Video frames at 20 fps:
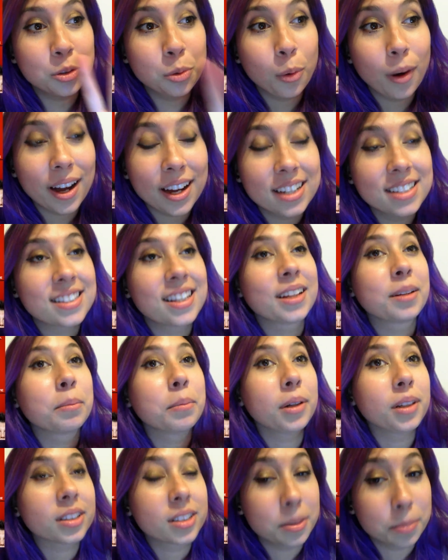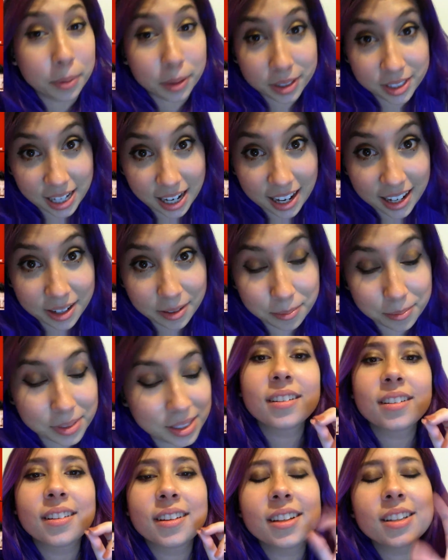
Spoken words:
Twice and multiple times.